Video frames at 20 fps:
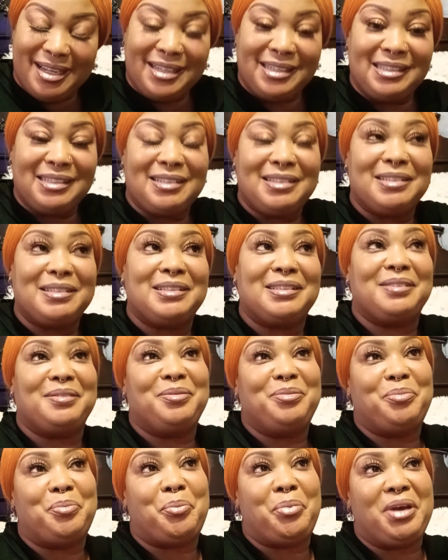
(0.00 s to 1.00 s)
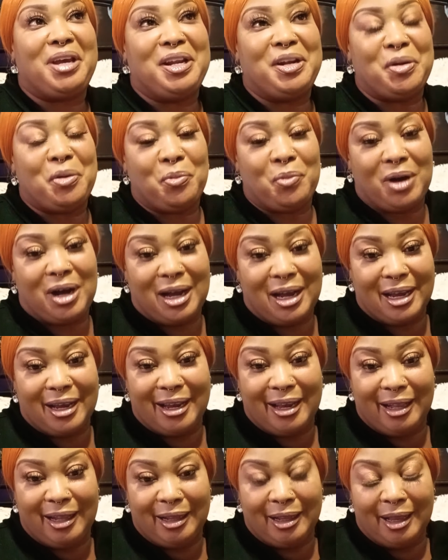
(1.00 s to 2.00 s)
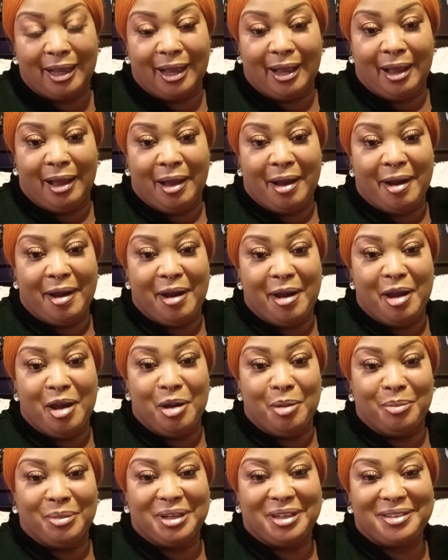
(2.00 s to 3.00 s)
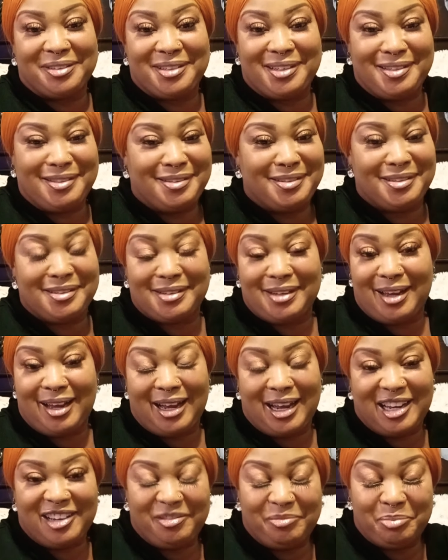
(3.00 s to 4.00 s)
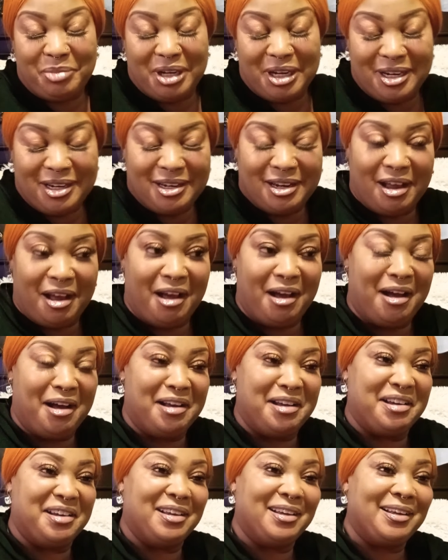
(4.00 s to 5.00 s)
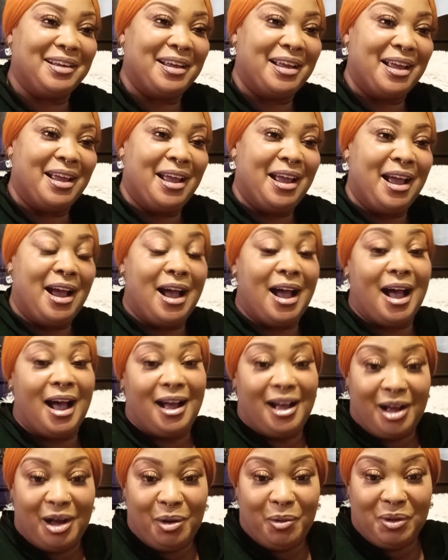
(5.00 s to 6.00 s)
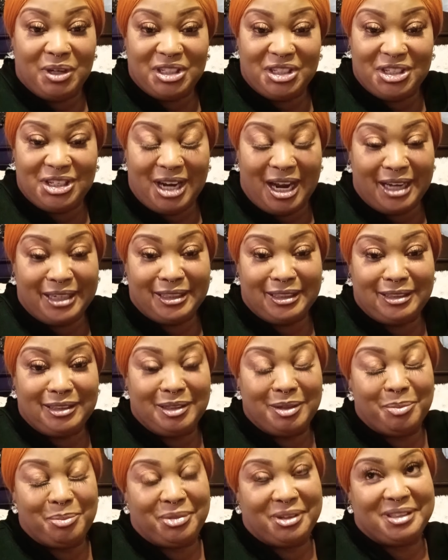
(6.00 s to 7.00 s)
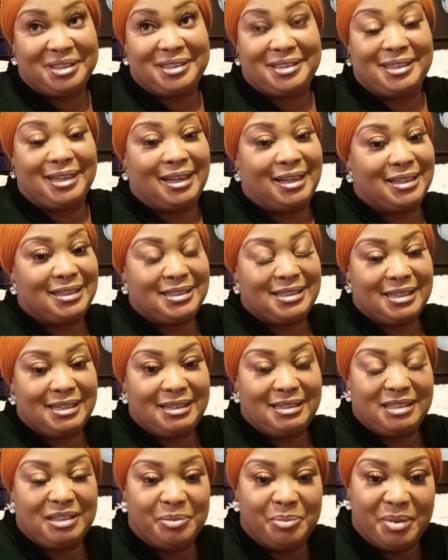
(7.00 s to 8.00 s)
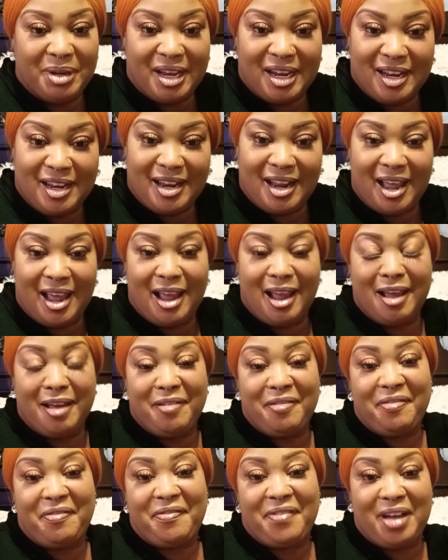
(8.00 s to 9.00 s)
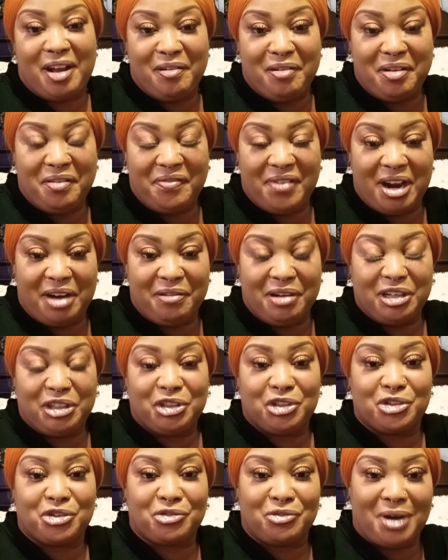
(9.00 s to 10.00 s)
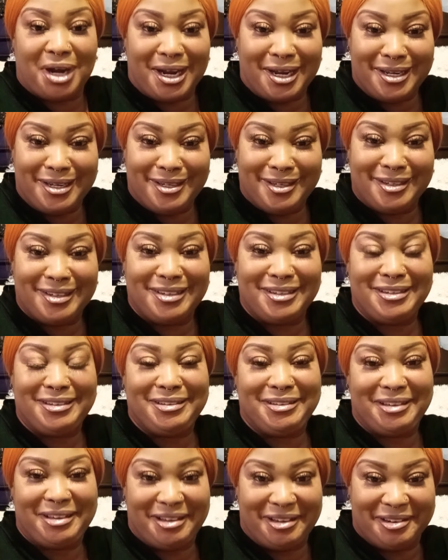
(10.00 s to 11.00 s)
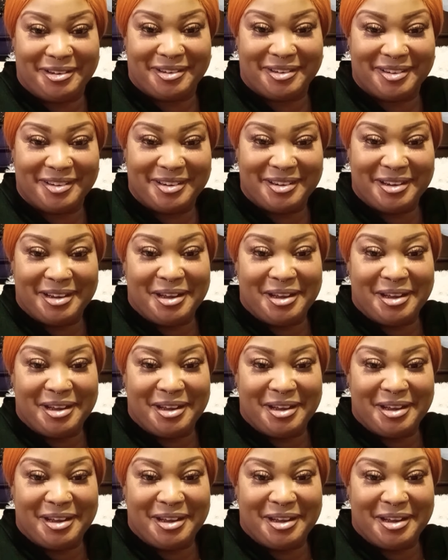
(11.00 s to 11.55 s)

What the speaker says: It's been a while since I've been on our channel, but dolls, it's been a very, very trying year.